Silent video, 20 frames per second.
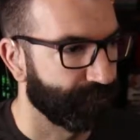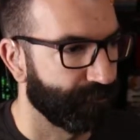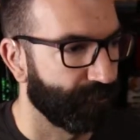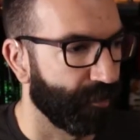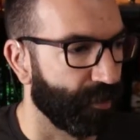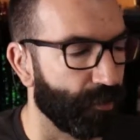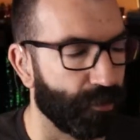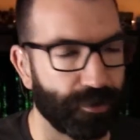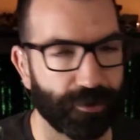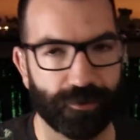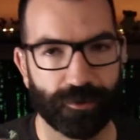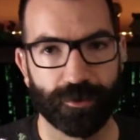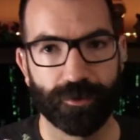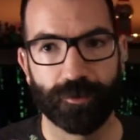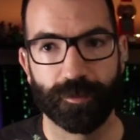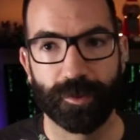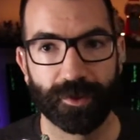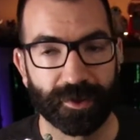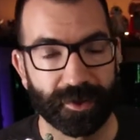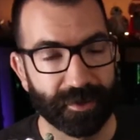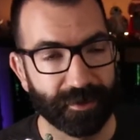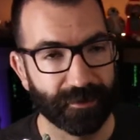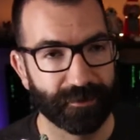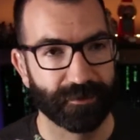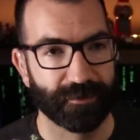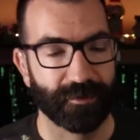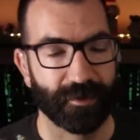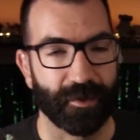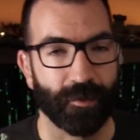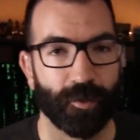What a source mirror
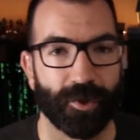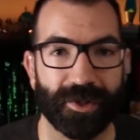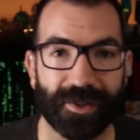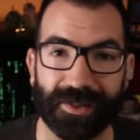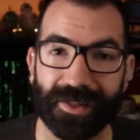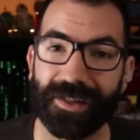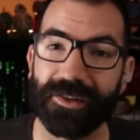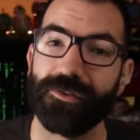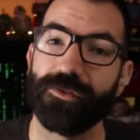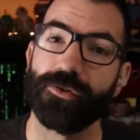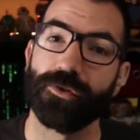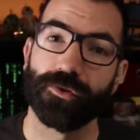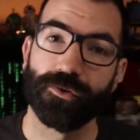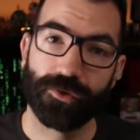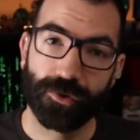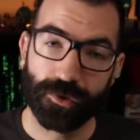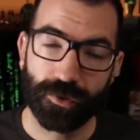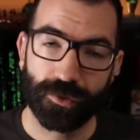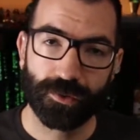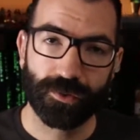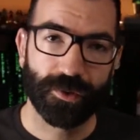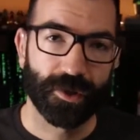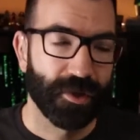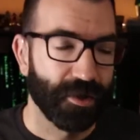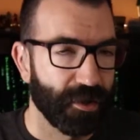is and what it lets you do